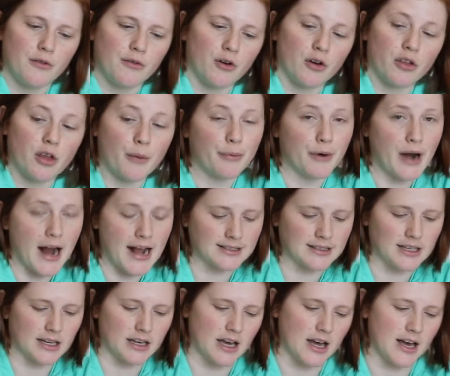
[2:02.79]
For the
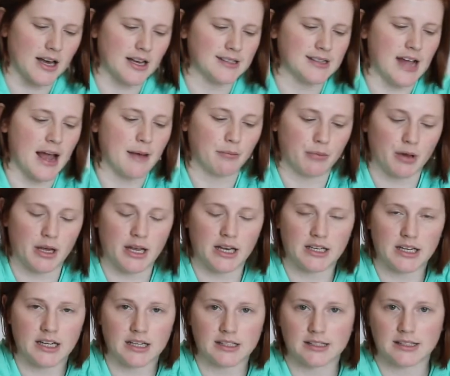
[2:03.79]
brassicas, I'm
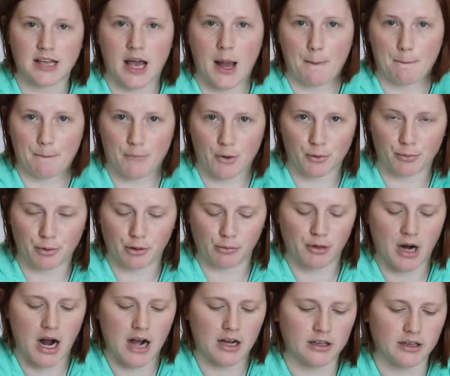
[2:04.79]
planting some purple
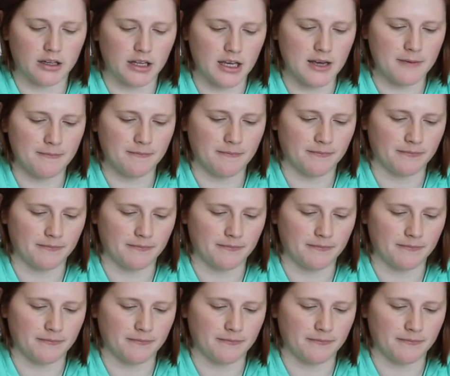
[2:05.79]
broccoli,